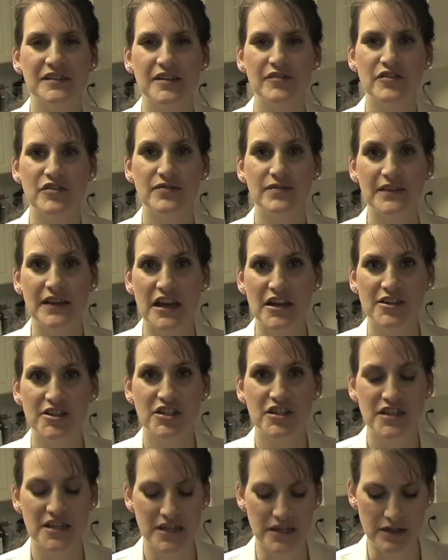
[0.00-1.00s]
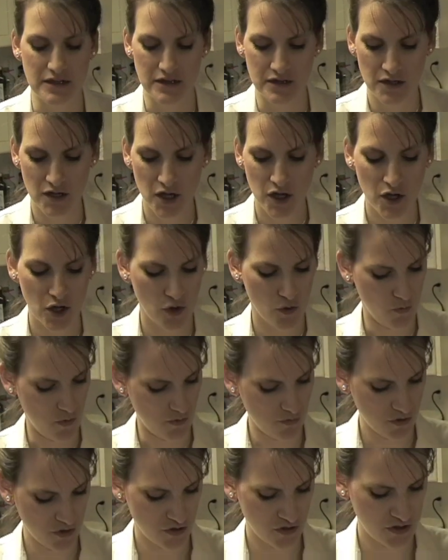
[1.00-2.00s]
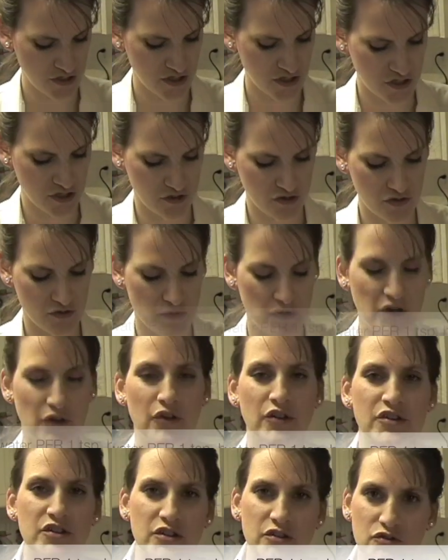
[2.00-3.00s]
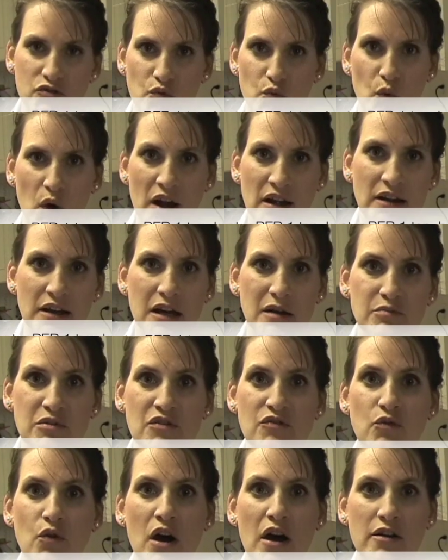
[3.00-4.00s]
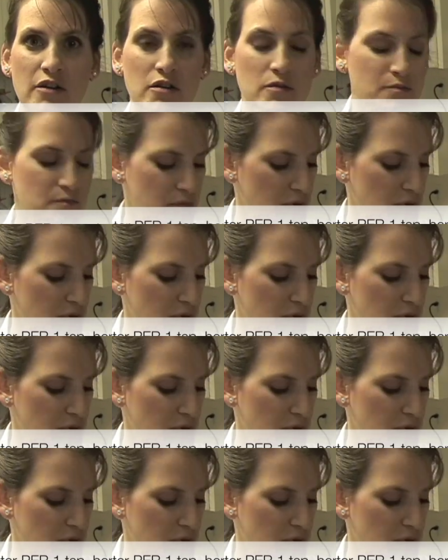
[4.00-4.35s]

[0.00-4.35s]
liver flush tea. What we're going to do is we're going to use 1 cup of water